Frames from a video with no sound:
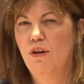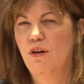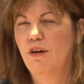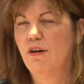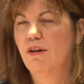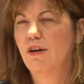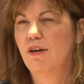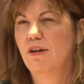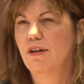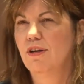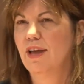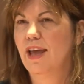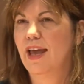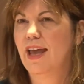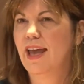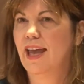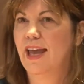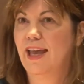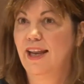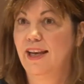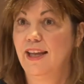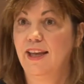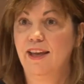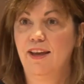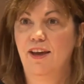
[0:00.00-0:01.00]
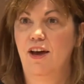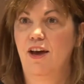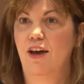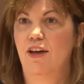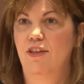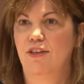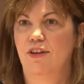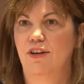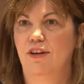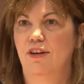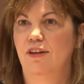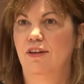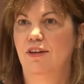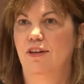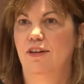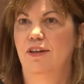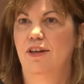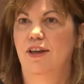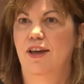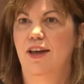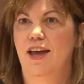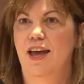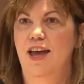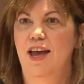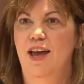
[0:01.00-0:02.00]
or any other
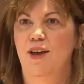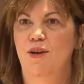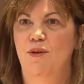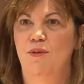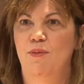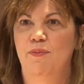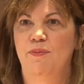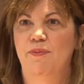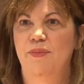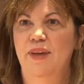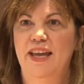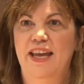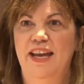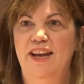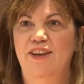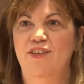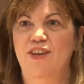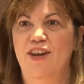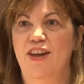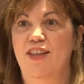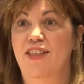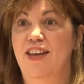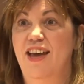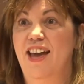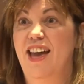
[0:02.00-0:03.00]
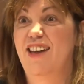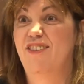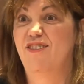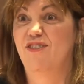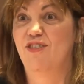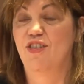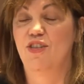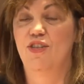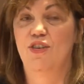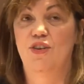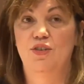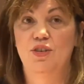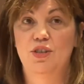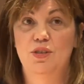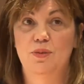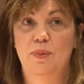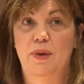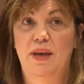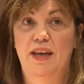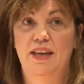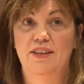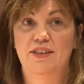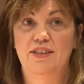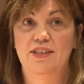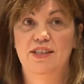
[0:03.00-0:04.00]
area that I haven't thought
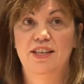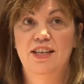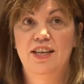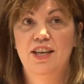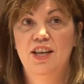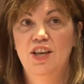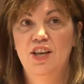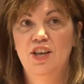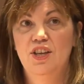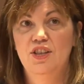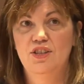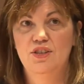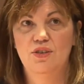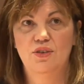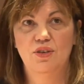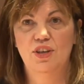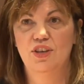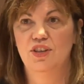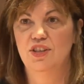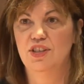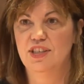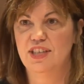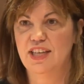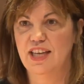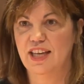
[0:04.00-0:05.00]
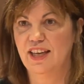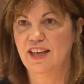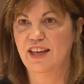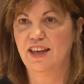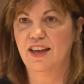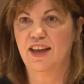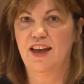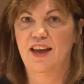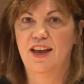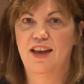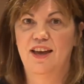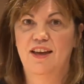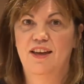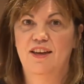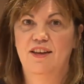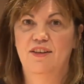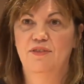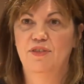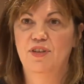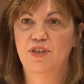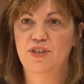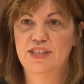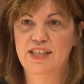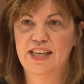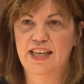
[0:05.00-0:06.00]
about. So could you take a
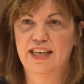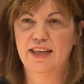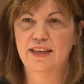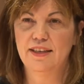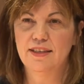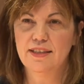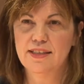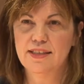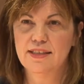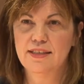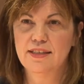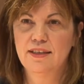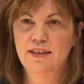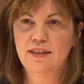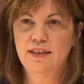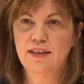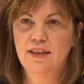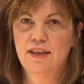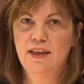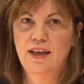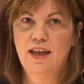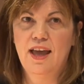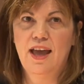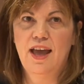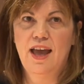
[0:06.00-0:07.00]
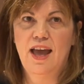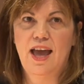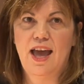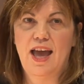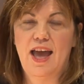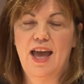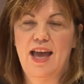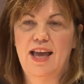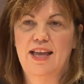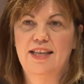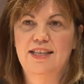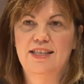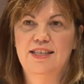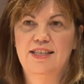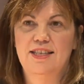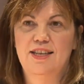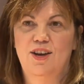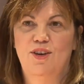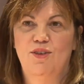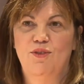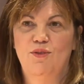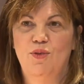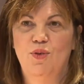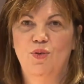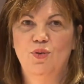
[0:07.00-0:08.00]
few seconds and
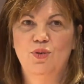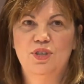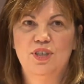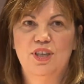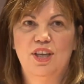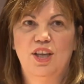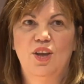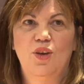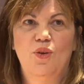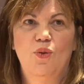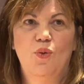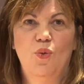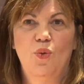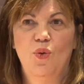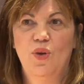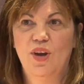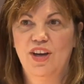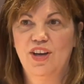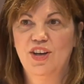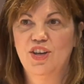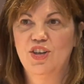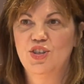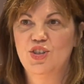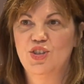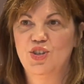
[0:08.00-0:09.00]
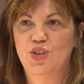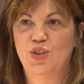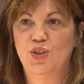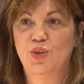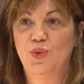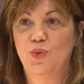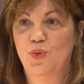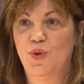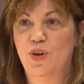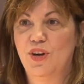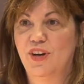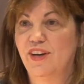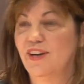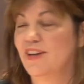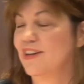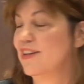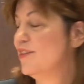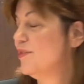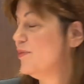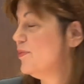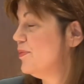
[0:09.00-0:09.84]
start voting? Where do you work?